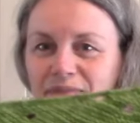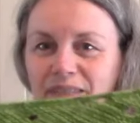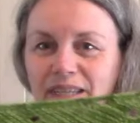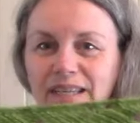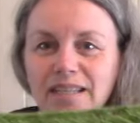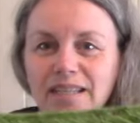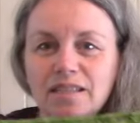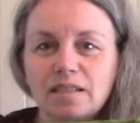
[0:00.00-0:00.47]

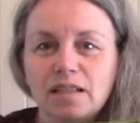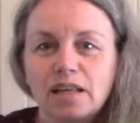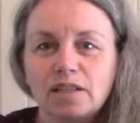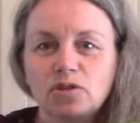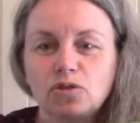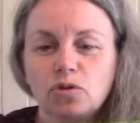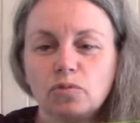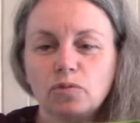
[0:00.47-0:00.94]
It's
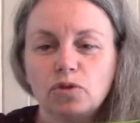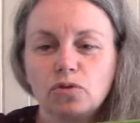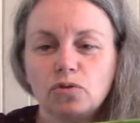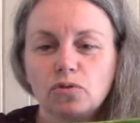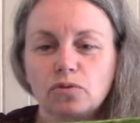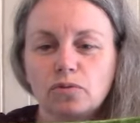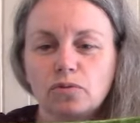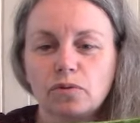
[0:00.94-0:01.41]
like German
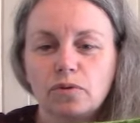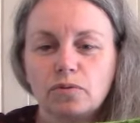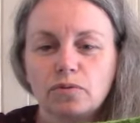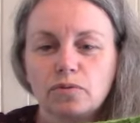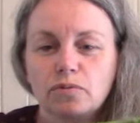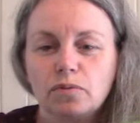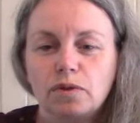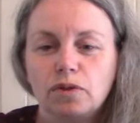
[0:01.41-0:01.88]
short
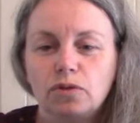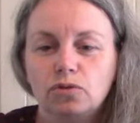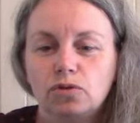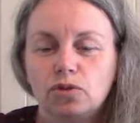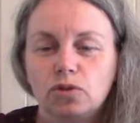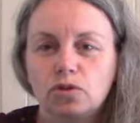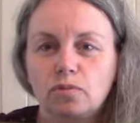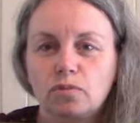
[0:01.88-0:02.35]
rows where you
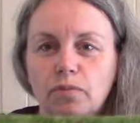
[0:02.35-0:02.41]
just